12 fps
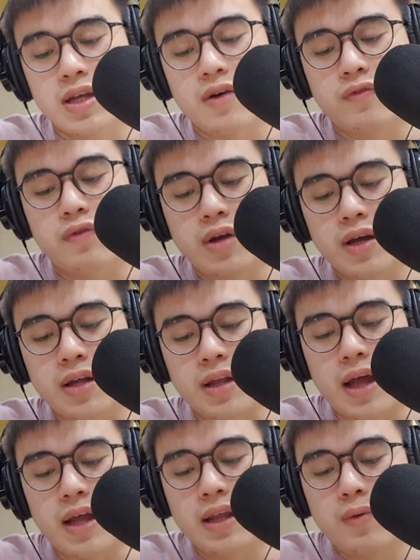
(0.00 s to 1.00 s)
of looking at
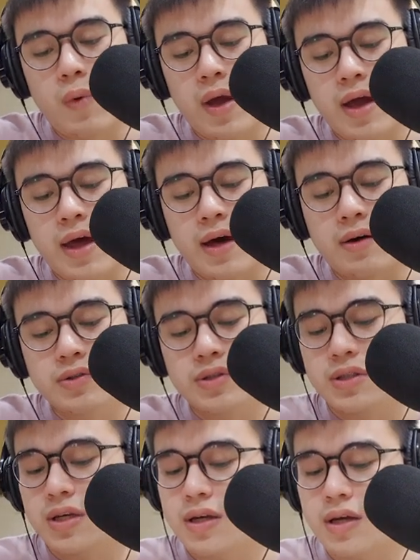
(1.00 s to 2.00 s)
anywhere
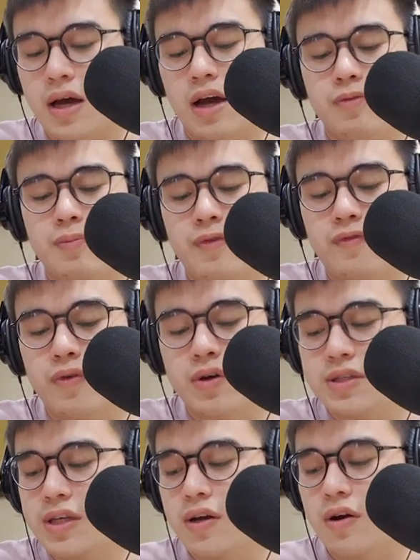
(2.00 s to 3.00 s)
else, I'll be
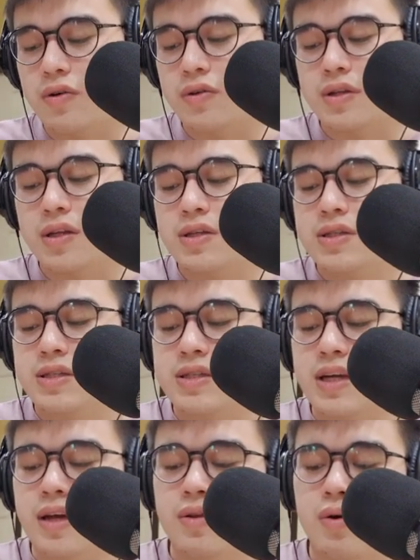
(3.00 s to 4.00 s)
focusing on this
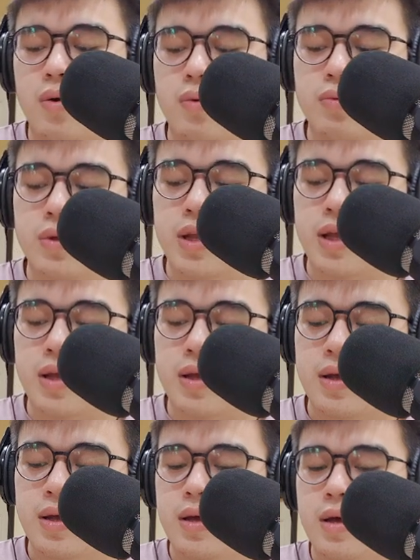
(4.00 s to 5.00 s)
side only.
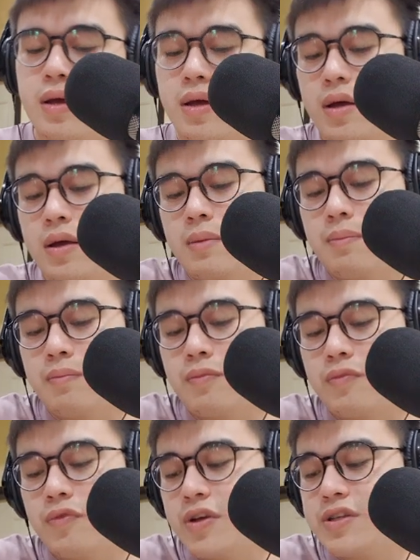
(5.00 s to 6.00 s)

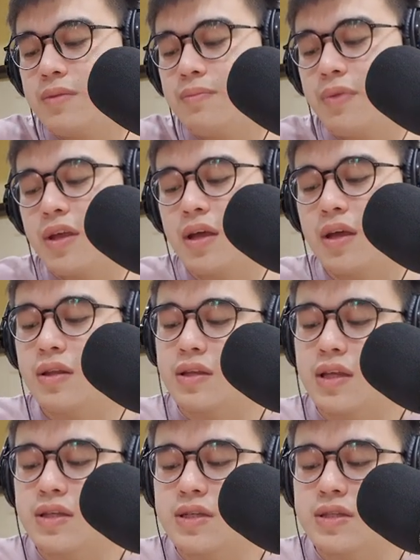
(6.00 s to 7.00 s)
Reason being,
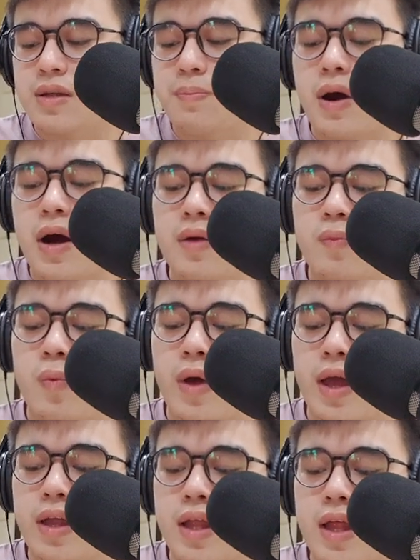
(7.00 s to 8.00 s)
this is the part where
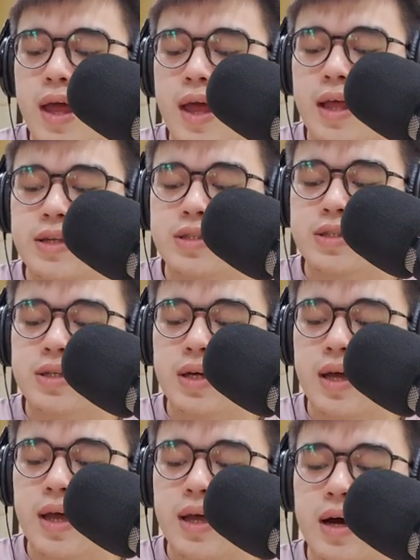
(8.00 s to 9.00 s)
it has
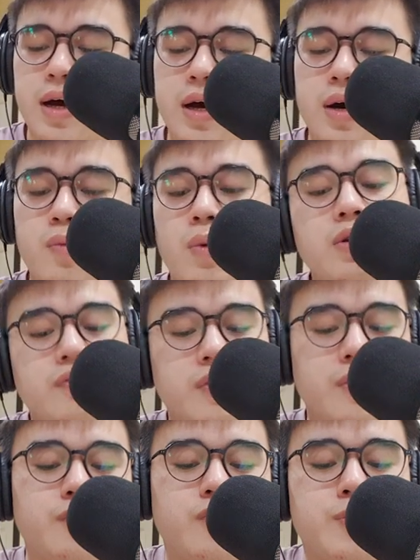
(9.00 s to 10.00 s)
one of the
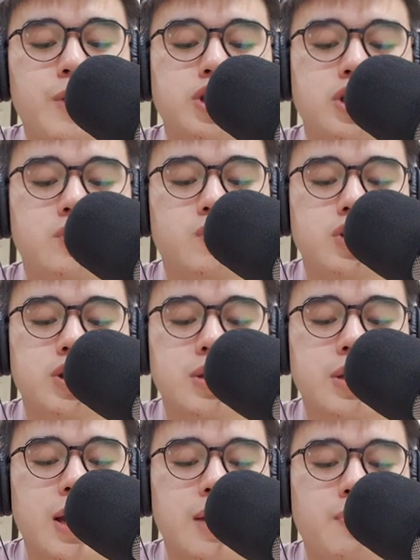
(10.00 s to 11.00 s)
information, which is a
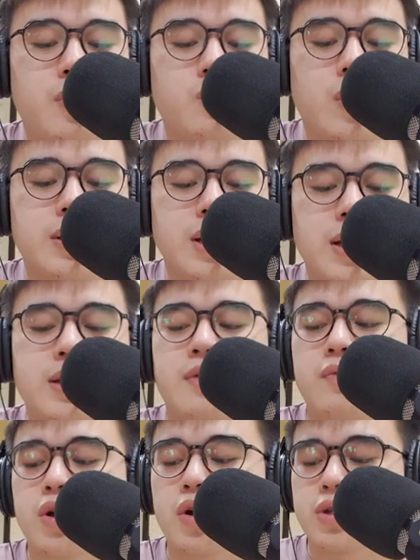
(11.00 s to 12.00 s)
9.19 that
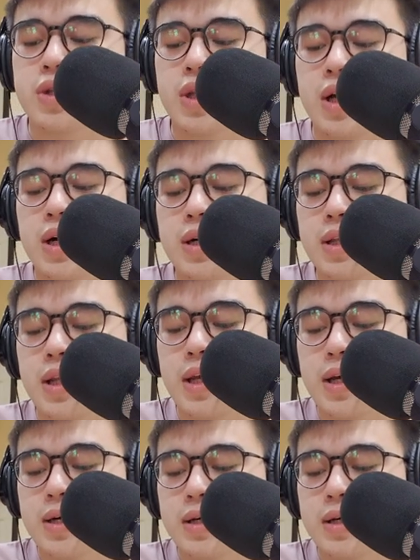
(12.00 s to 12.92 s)
we gotten earlier.